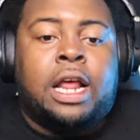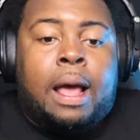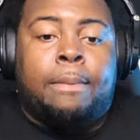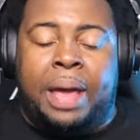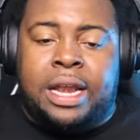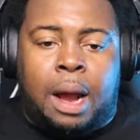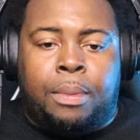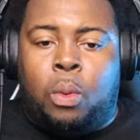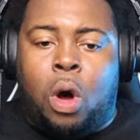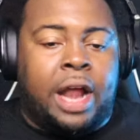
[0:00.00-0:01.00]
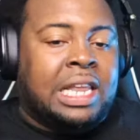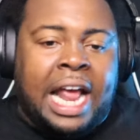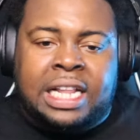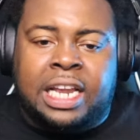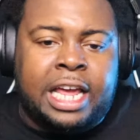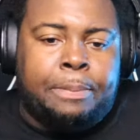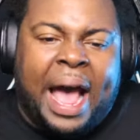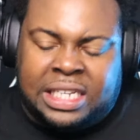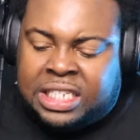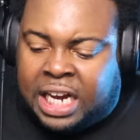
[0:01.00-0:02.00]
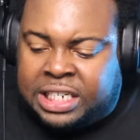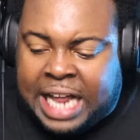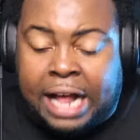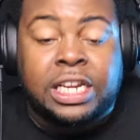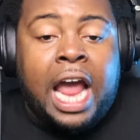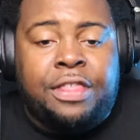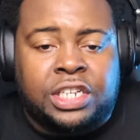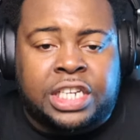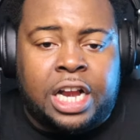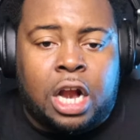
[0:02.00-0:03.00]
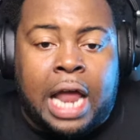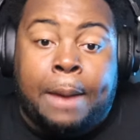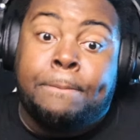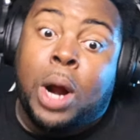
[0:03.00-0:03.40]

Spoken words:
been number one, led the league in passing touchdowns, and they're sitting there like,